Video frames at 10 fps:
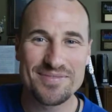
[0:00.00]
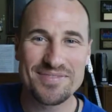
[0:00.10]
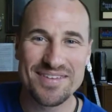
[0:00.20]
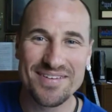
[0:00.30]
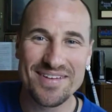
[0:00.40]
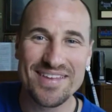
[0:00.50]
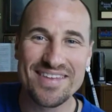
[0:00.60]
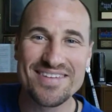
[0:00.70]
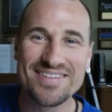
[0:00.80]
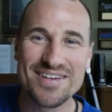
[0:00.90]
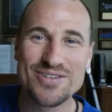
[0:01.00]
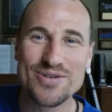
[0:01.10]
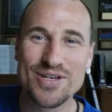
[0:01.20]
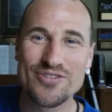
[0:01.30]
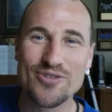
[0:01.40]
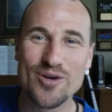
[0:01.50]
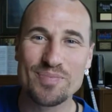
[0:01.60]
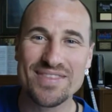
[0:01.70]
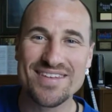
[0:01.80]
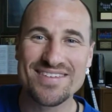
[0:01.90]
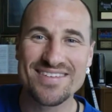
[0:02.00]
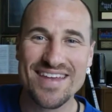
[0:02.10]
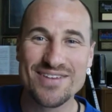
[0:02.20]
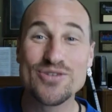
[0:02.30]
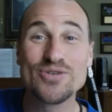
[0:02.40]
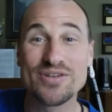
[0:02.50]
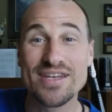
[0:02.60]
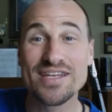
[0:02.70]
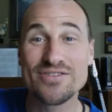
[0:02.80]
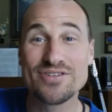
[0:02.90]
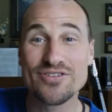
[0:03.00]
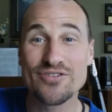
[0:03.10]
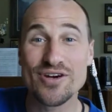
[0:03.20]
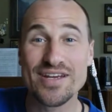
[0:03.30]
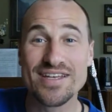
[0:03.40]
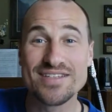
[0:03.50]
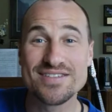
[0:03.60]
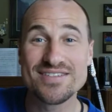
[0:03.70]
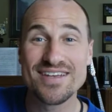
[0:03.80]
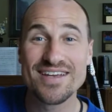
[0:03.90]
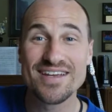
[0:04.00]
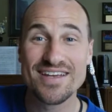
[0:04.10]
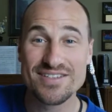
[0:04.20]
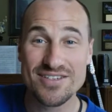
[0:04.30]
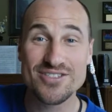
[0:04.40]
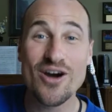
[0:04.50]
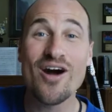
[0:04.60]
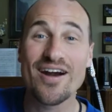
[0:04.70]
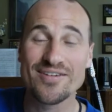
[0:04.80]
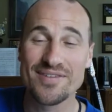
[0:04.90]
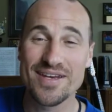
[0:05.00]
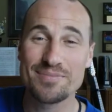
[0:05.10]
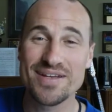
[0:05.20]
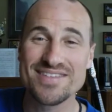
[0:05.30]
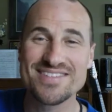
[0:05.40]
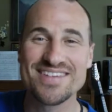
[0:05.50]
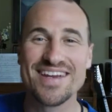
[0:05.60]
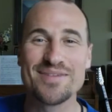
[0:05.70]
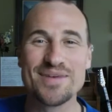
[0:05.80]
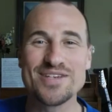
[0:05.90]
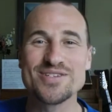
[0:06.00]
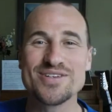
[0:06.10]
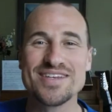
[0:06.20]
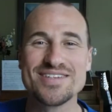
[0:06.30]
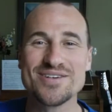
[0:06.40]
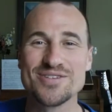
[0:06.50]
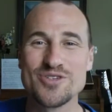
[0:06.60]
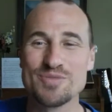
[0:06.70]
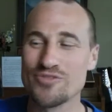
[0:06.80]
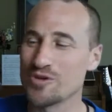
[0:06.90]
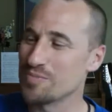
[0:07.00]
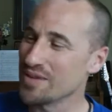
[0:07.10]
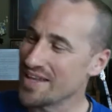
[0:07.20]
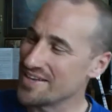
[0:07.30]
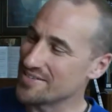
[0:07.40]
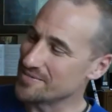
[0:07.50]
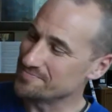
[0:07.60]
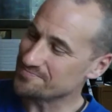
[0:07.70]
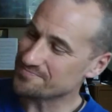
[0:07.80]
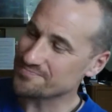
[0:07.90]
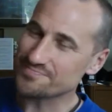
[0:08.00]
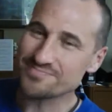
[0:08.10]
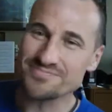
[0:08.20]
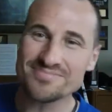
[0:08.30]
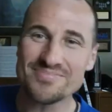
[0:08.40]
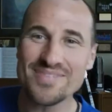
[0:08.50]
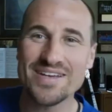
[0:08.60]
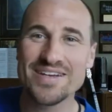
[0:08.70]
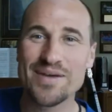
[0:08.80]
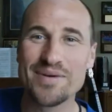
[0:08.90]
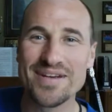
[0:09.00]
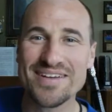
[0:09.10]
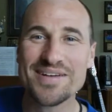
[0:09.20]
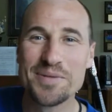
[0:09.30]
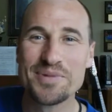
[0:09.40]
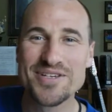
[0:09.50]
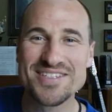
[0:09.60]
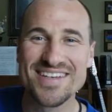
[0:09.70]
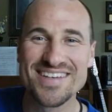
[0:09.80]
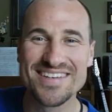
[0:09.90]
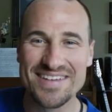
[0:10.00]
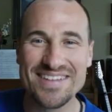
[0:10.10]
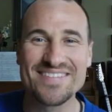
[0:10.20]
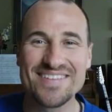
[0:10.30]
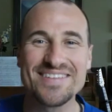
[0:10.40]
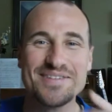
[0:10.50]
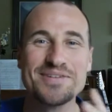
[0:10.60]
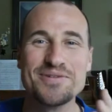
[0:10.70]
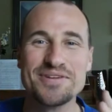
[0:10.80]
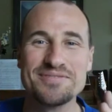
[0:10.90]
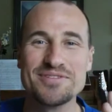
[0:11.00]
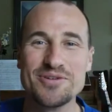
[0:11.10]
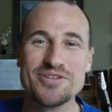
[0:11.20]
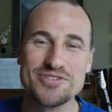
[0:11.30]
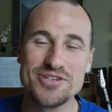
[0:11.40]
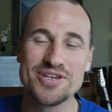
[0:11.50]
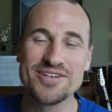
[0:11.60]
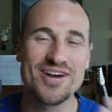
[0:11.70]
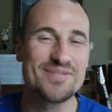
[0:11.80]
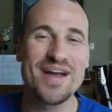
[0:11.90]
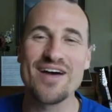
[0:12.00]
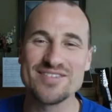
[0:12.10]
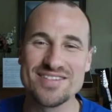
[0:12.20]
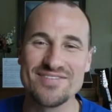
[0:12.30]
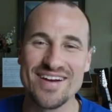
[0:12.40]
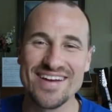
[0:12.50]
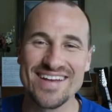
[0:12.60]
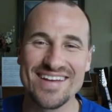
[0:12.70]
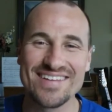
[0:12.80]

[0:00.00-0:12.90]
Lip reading: you know, this isn't a tuning fork, but this is a tuner that he uses for his guitar, and he places it in there, makes sure that he's on tune before he plays, and you're able to push it, and you can tune your guitar. I mean, obviously a